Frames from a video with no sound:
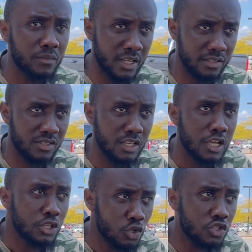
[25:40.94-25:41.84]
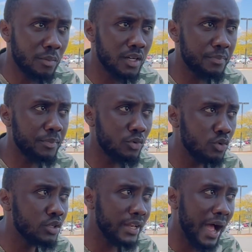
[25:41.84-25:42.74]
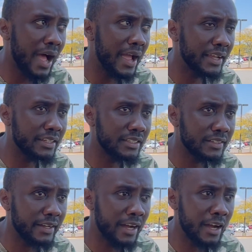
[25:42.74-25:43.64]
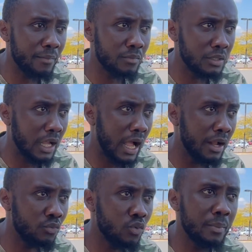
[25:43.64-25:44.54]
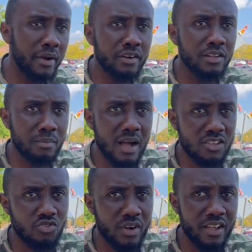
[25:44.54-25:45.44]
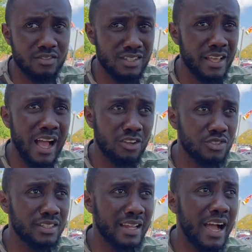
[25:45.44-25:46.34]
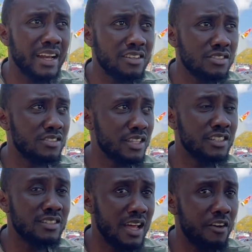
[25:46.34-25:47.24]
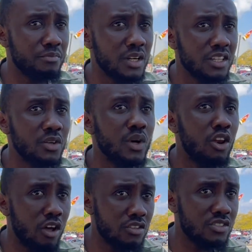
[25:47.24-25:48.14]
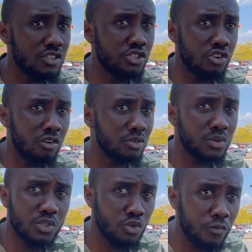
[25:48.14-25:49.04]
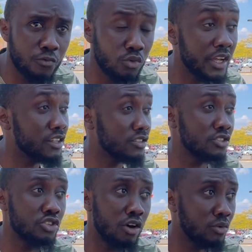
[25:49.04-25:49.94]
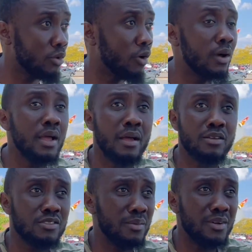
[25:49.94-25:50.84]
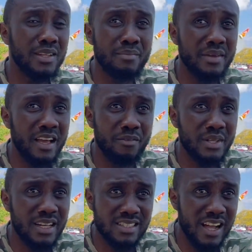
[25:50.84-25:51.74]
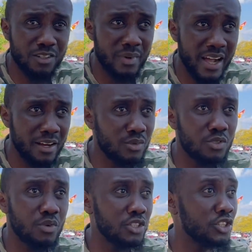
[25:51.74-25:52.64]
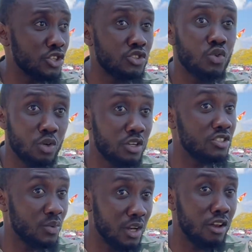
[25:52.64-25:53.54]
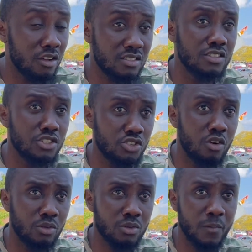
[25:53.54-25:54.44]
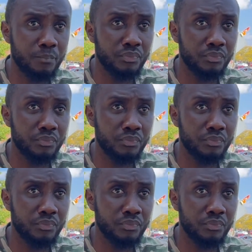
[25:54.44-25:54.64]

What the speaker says: Yes. So some of the people who died and were buried in the mass graves, they actually died because they didn't have money. They were lost in the jungle. There was no food. It's a jungle, or some of them may have been attacked by animals, but they just told us they were lost in the jungle.